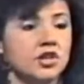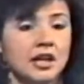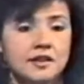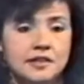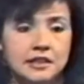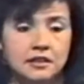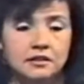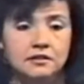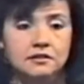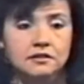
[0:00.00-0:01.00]
jealousy,
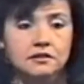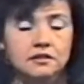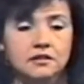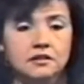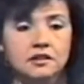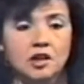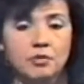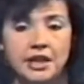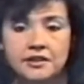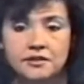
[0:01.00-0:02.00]

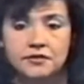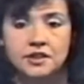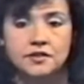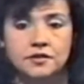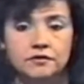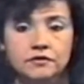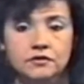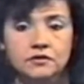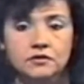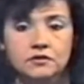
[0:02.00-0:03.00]
competitiveness,
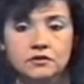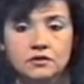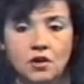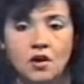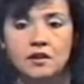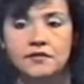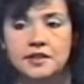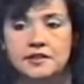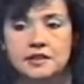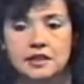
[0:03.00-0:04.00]
all of
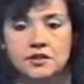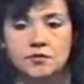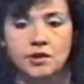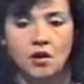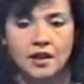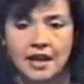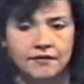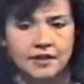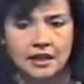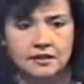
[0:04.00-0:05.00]
these things. We all
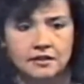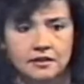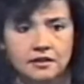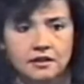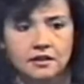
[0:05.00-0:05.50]
have that.